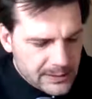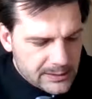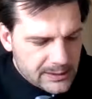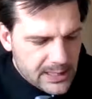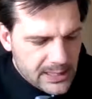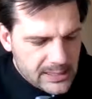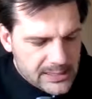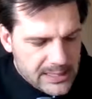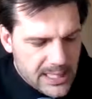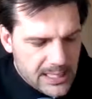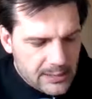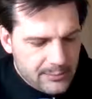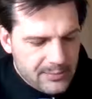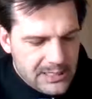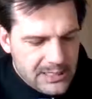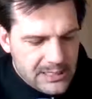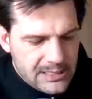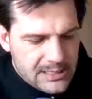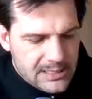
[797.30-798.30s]
Okay, Talent
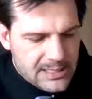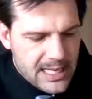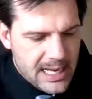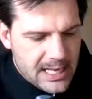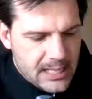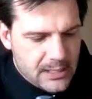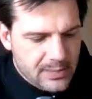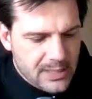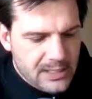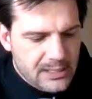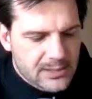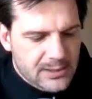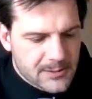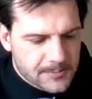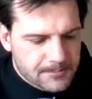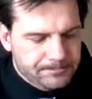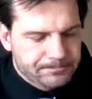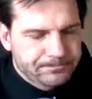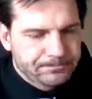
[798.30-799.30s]
Media's database.